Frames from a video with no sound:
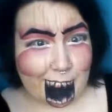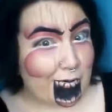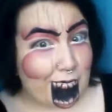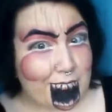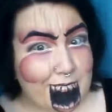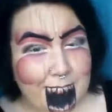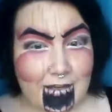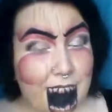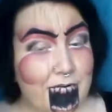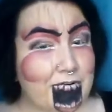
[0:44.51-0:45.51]
Who knows?
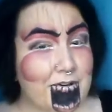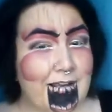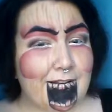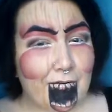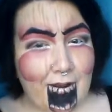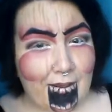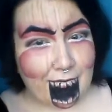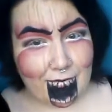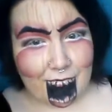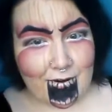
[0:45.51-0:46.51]
If you're intrigued on how
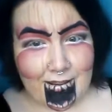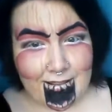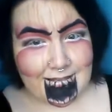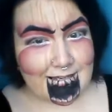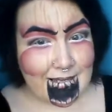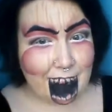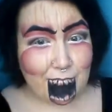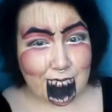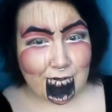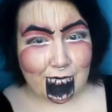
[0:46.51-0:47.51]
to create this
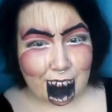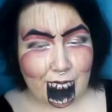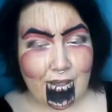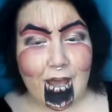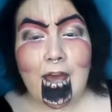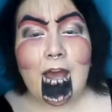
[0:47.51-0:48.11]
evil sort of look,